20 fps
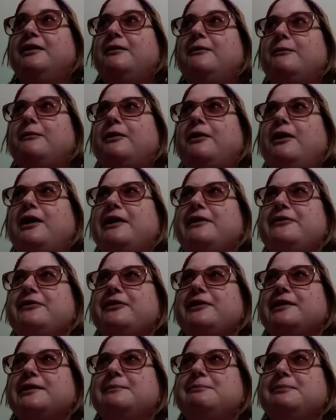Well, I
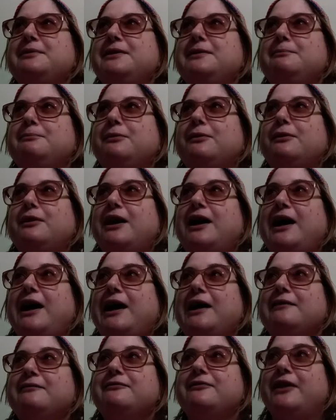think people
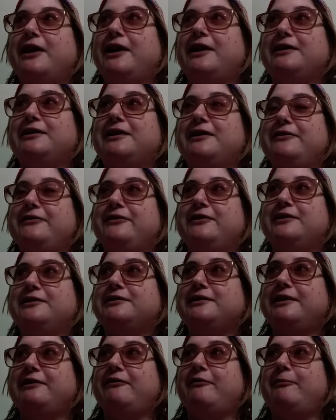have that. I think
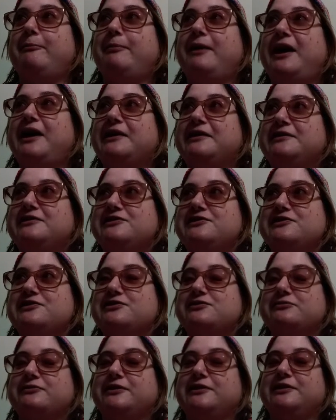they have baggage
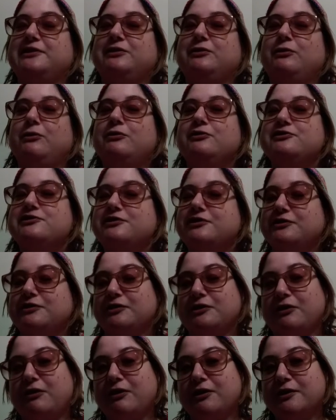that's really close to
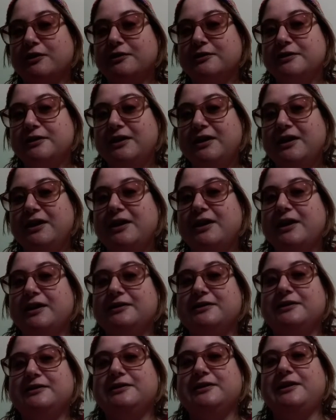their heart, and
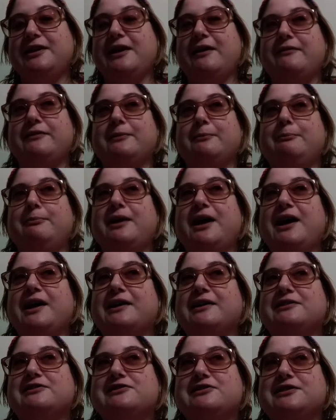then they have the
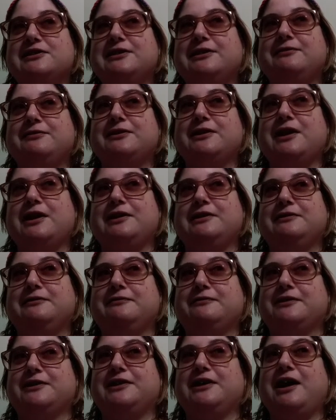baggage that they've kind of
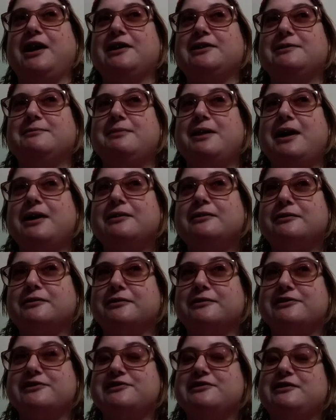forgotten about or
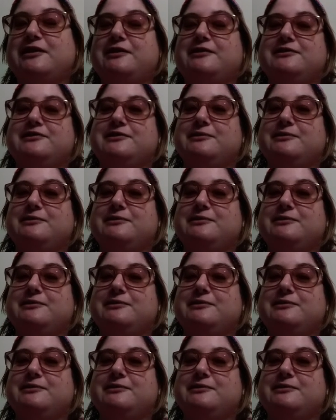is not as